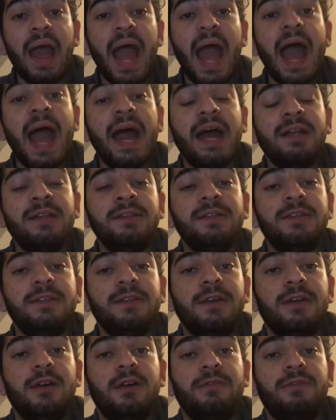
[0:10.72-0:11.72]
And
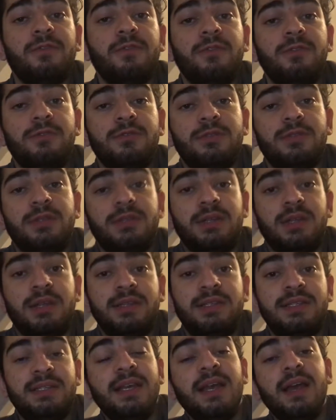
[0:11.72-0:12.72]
of course the
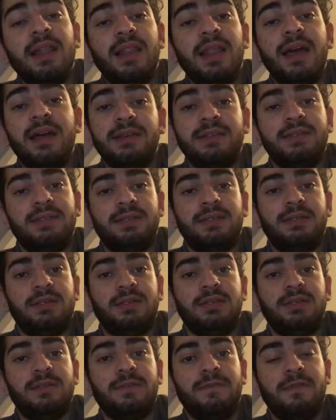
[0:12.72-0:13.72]

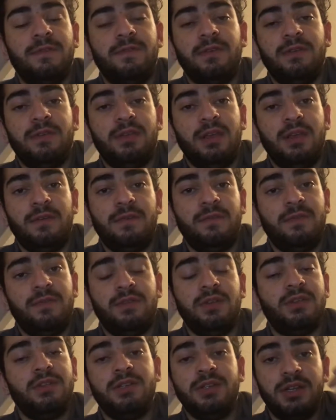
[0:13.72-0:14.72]
CLS
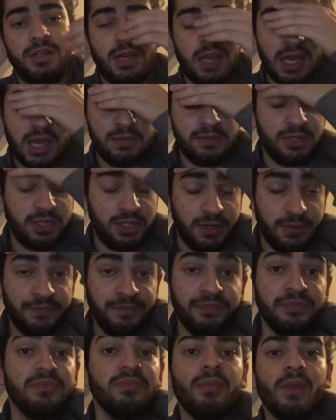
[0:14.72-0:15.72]
53 AMG.
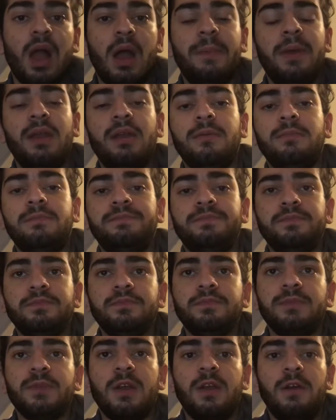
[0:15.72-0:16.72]
I mean,
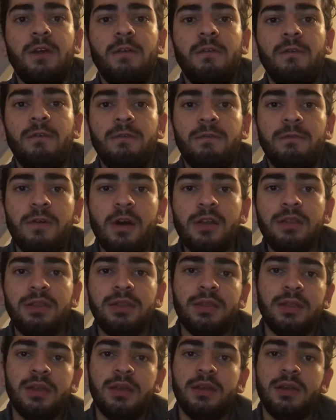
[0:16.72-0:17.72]

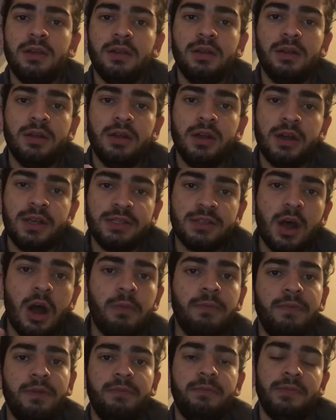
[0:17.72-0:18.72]
what is
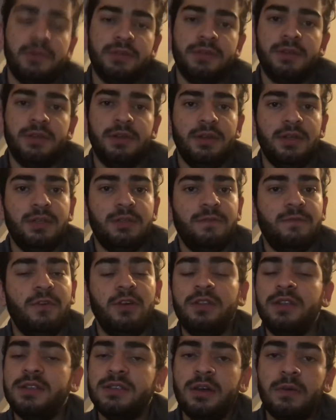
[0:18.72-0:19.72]
up with Mercedes?
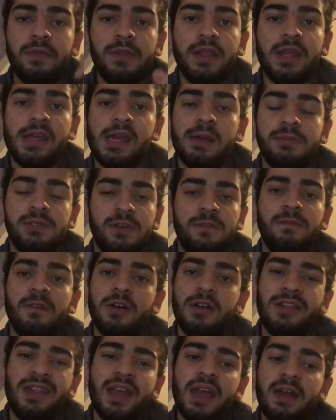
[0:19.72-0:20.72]
What is up with AMG?
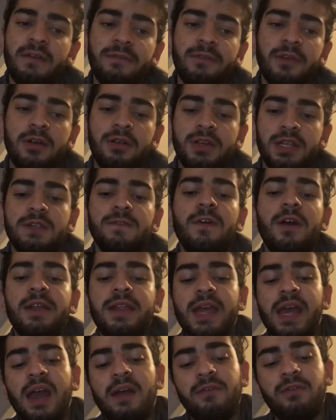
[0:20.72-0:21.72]
Why they have done this? Why
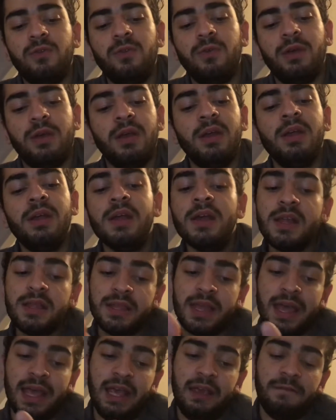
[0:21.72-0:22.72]
they have took
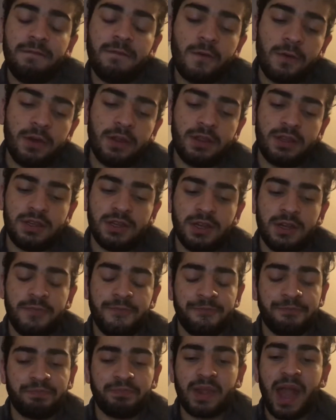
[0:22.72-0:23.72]
the
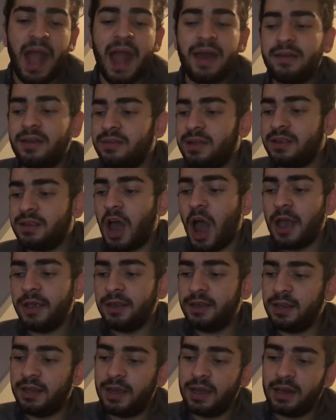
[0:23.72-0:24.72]
E43, added a
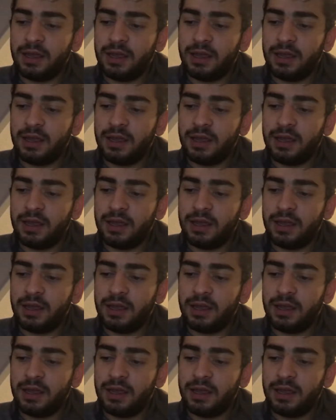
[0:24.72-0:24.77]
tiny